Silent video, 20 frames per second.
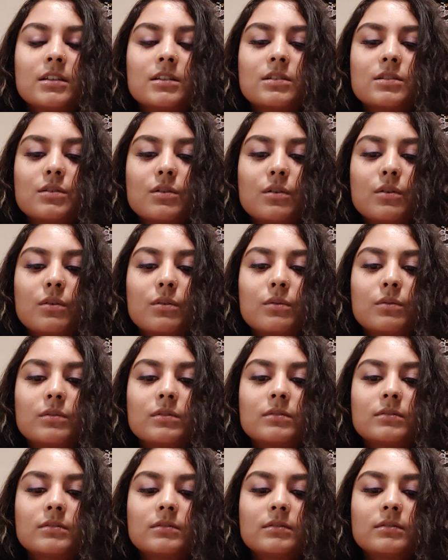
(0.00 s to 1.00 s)

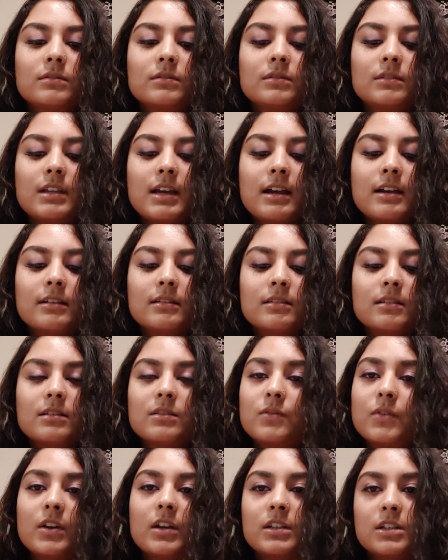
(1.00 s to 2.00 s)
So that
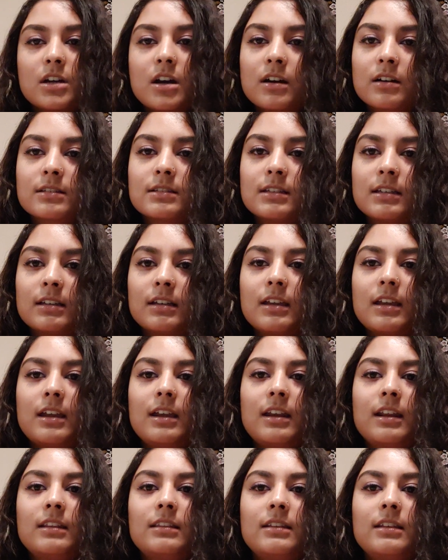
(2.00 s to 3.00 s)
is very toxic,
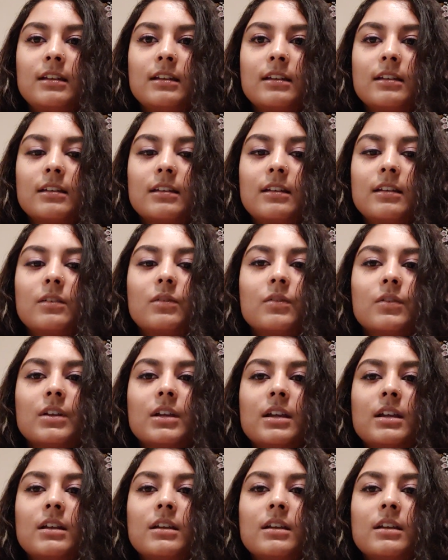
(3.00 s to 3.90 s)
and I think if